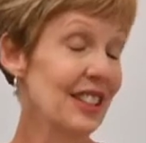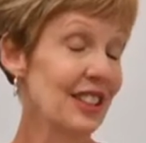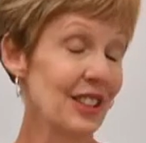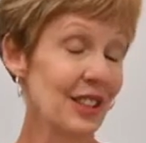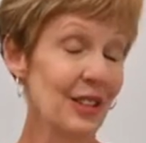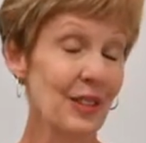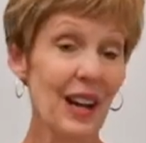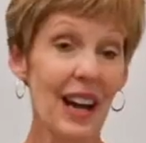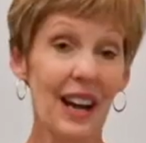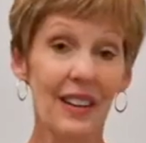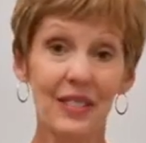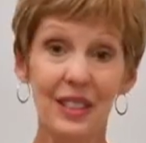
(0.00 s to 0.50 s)
do
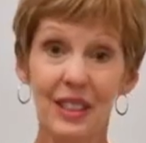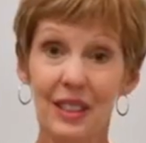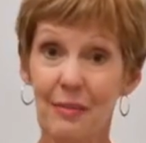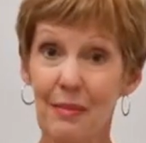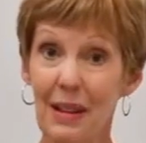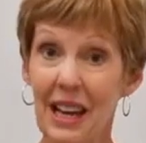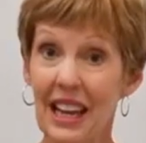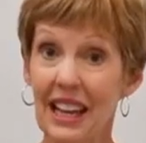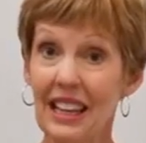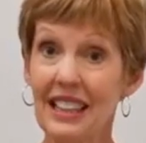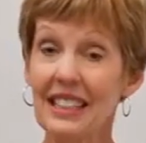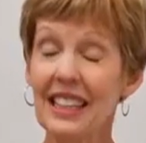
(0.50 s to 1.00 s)
have some
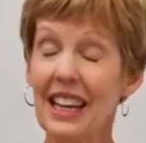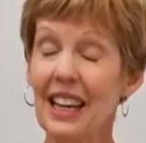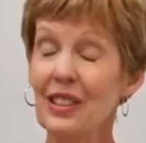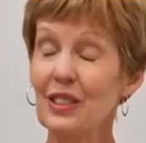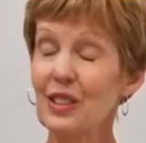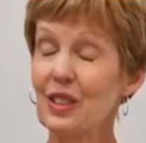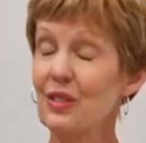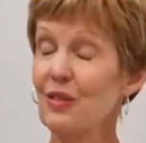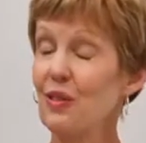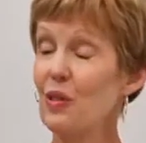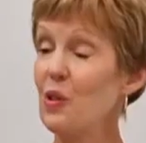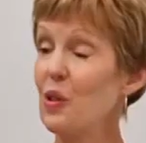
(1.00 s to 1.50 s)

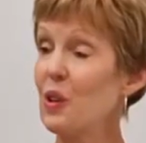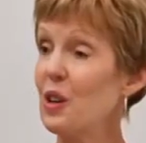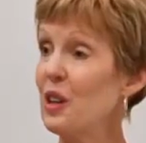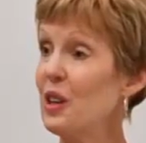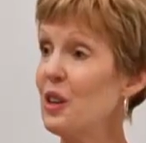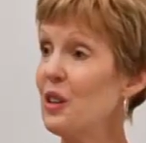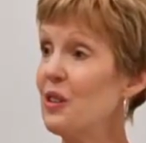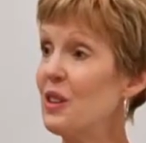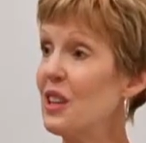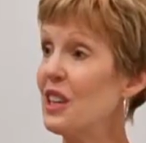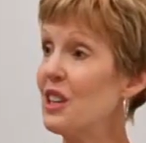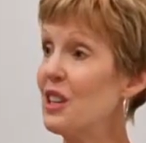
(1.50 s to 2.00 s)
handouts for
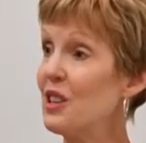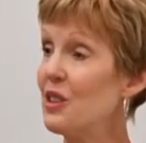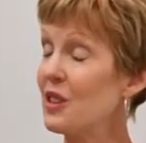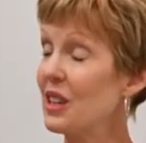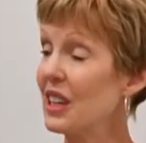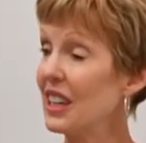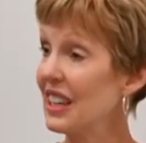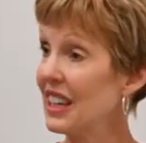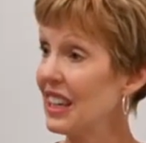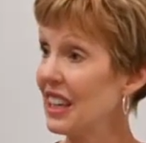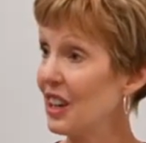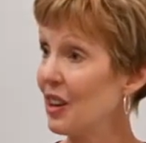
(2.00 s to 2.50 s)
you that you
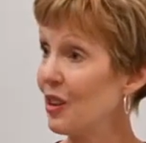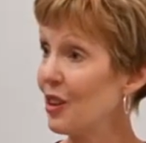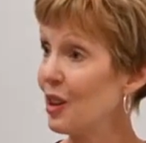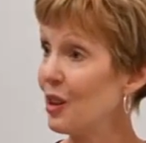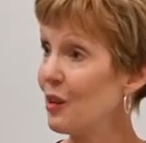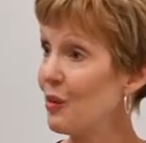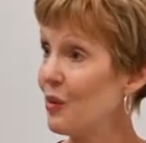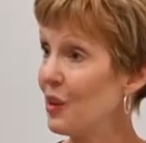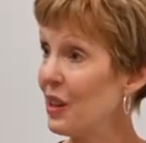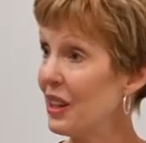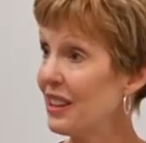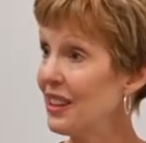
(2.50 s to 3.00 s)
can carry
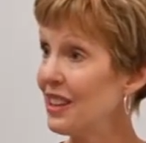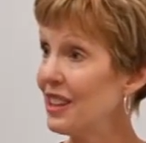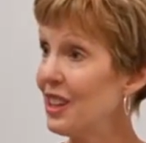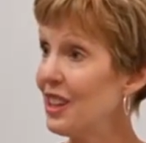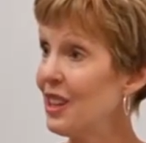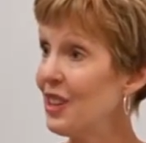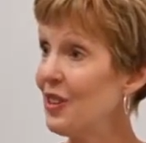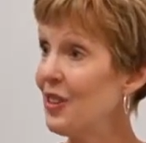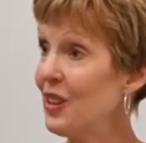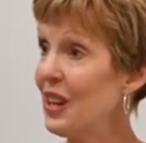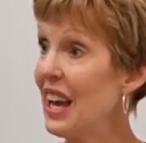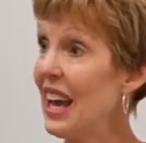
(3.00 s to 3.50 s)
with
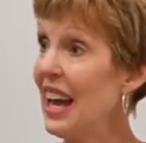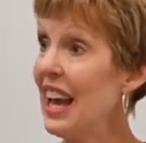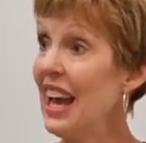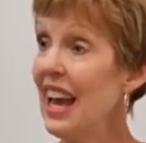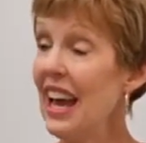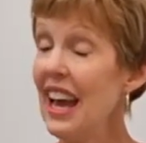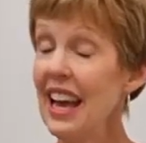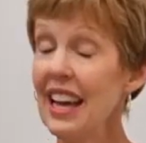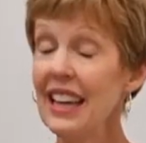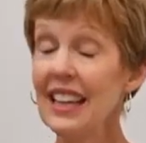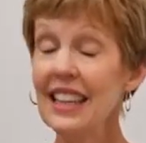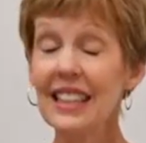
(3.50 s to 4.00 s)
you
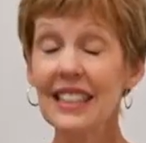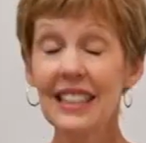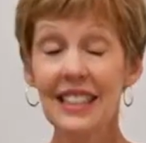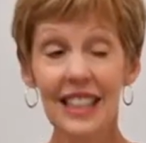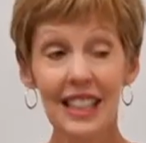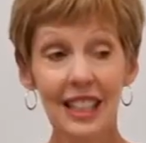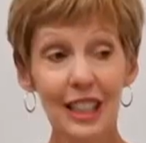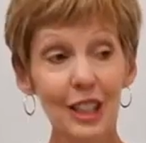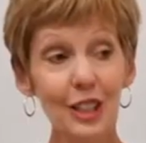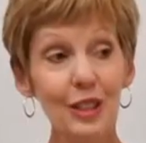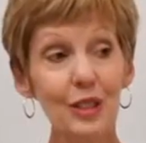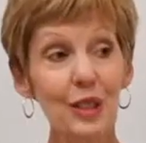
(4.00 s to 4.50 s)
and
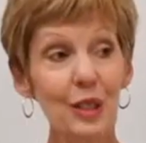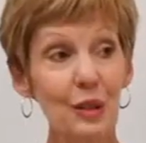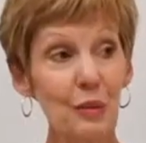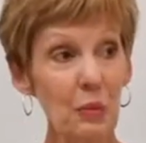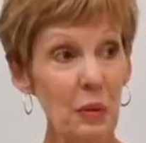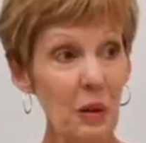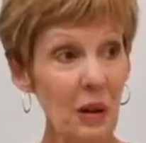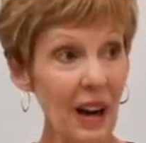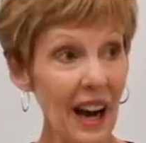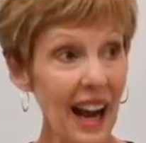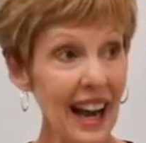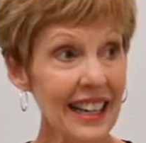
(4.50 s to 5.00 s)
continue to
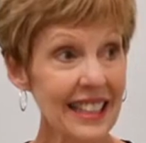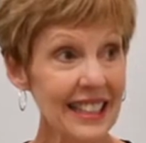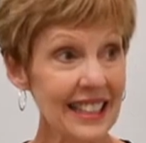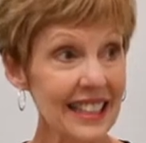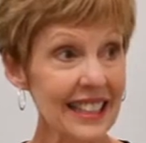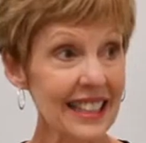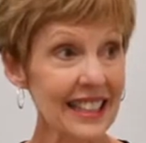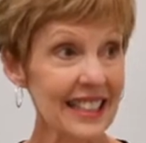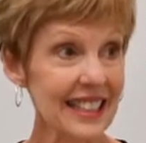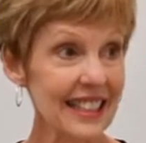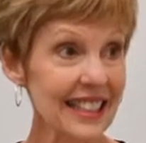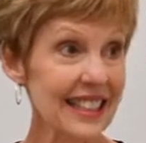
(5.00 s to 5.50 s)

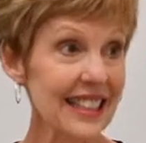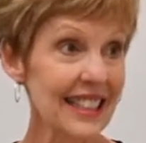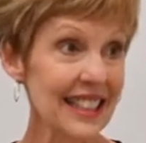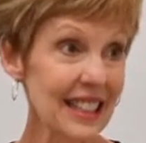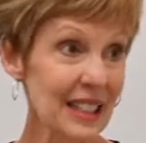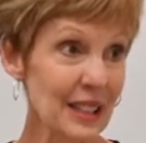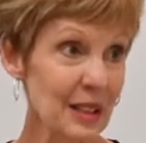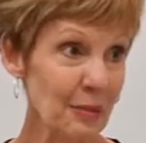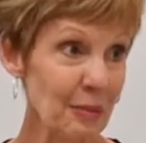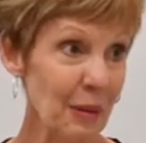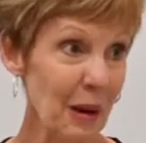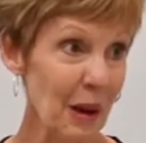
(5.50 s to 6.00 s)
practice
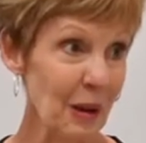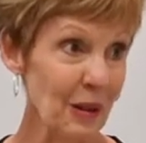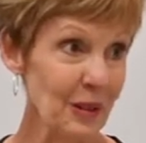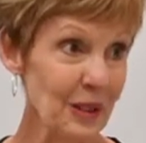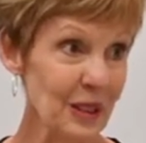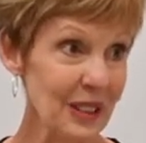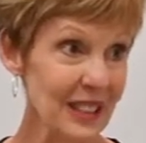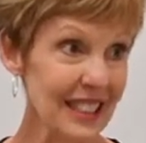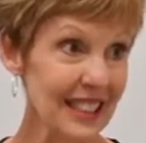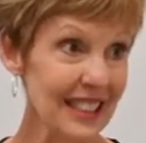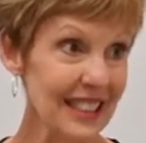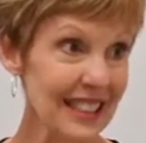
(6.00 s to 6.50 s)
these
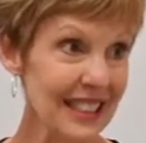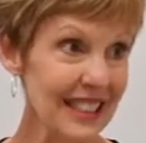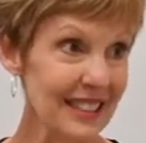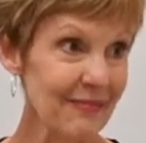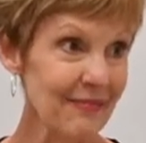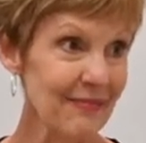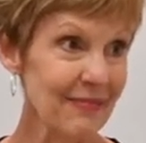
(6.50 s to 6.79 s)
poses.